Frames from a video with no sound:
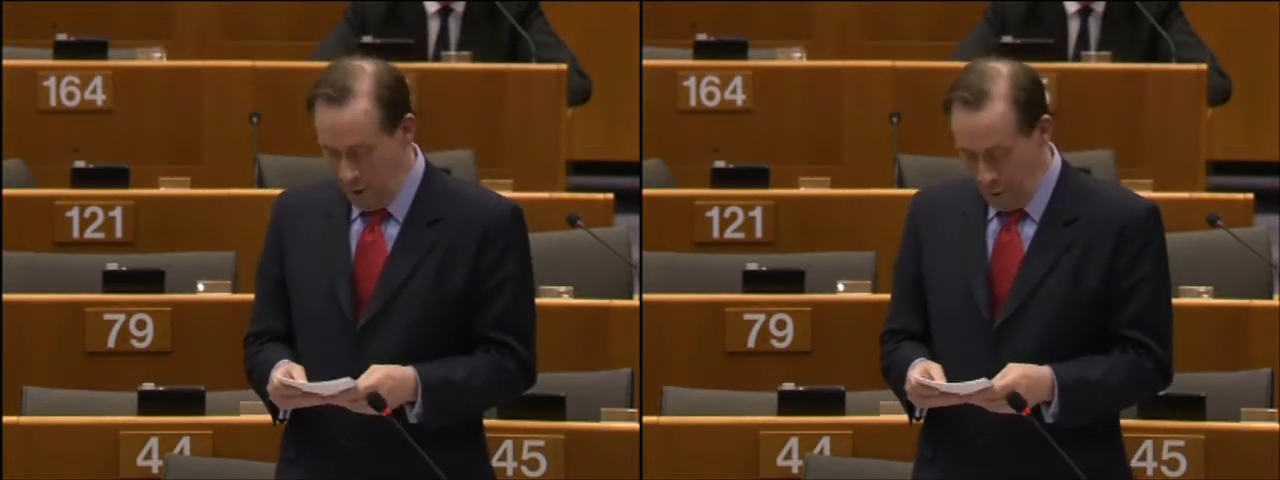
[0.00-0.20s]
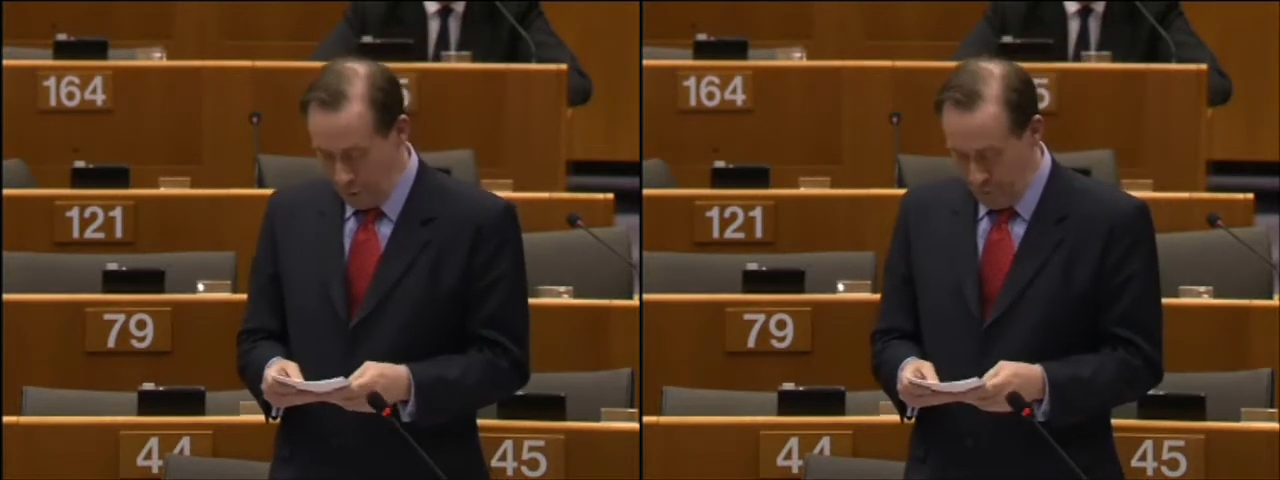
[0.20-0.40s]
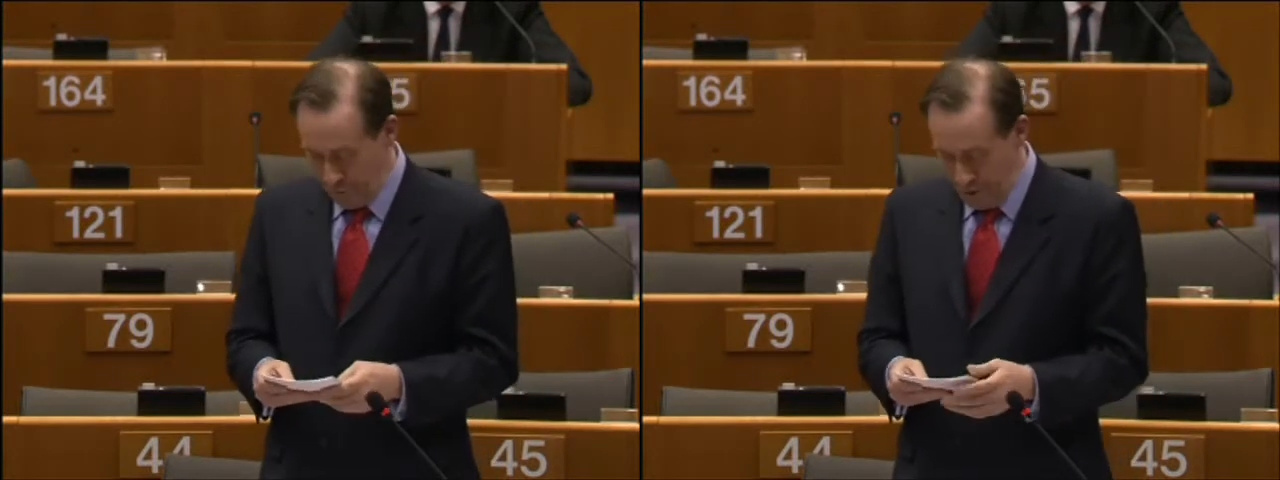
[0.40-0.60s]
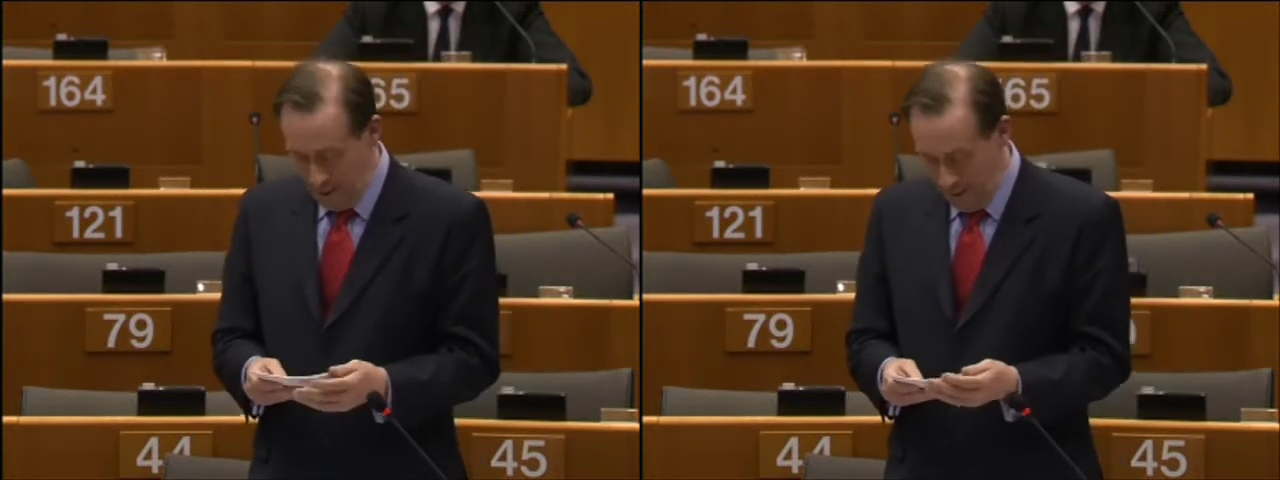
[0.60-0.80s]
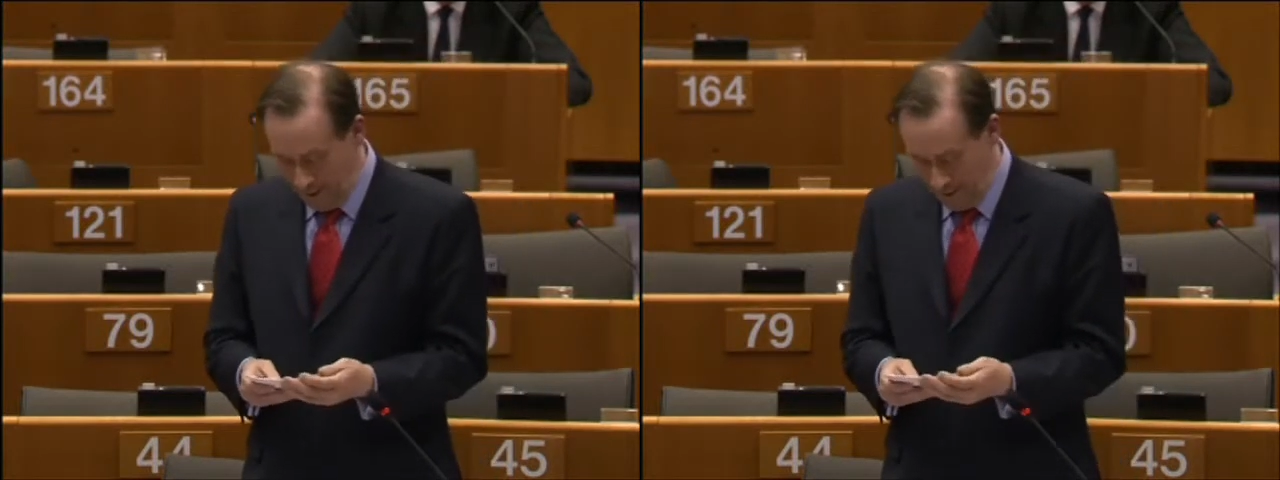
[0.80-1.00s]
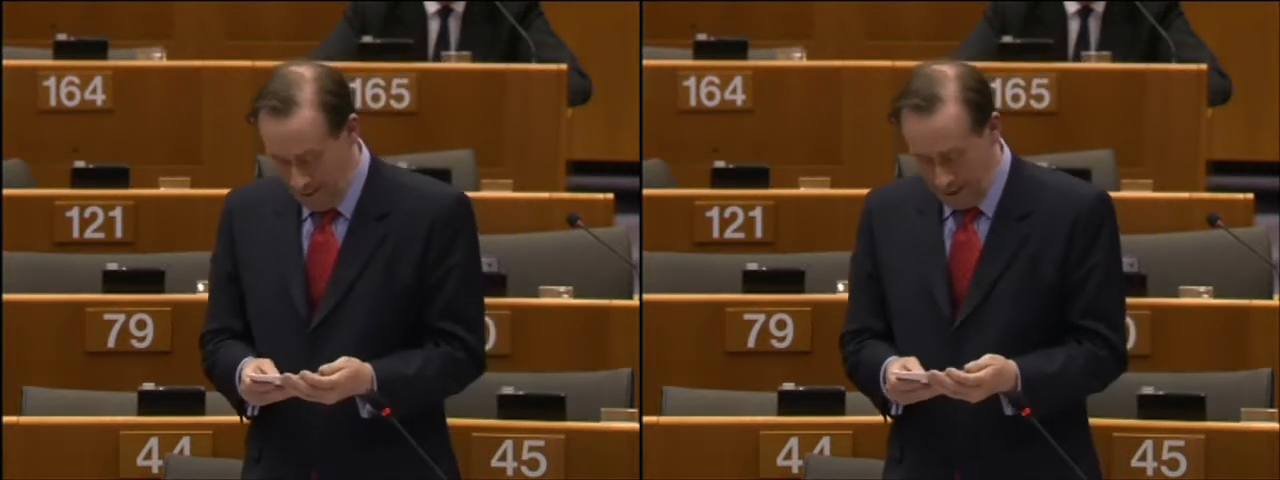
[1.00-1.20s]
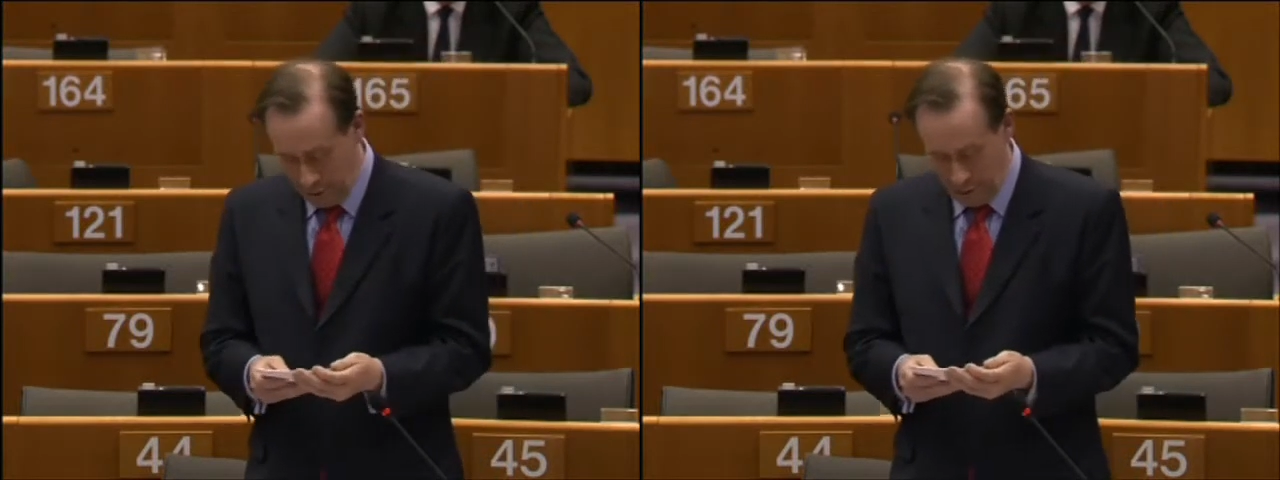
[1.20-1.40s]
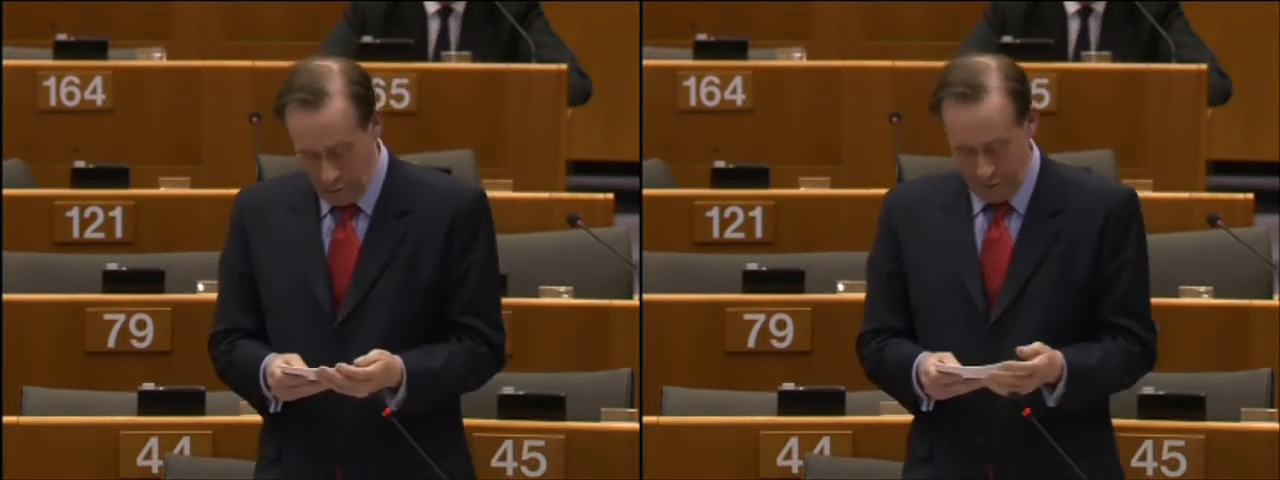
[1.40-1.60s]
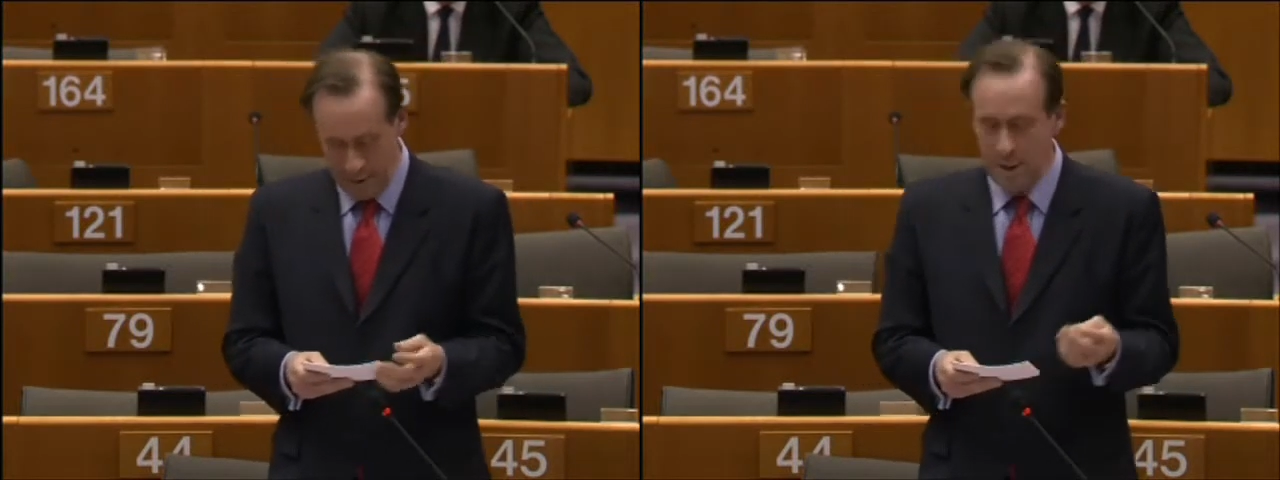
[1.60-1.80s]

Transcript: entrepreneur-led growth.